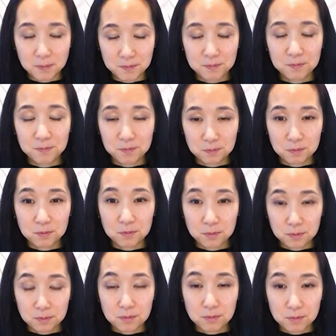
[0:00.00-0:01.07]

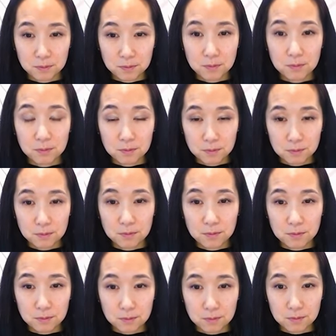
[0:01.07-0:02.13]

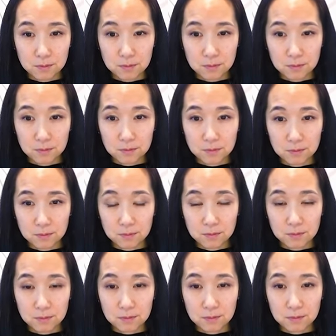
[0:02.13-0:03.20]

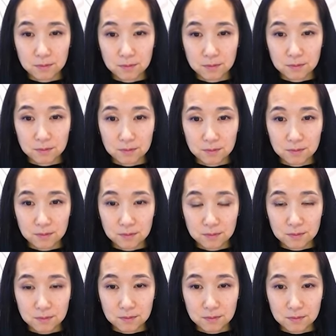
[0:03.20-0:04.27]

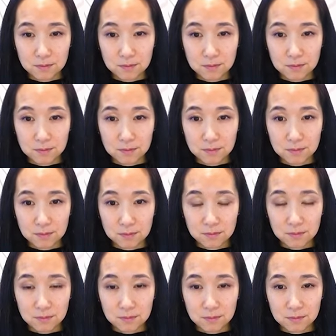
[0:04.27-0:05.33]

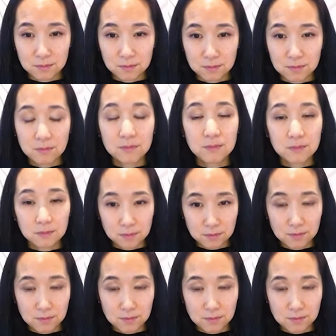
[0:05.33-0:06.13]
(silent)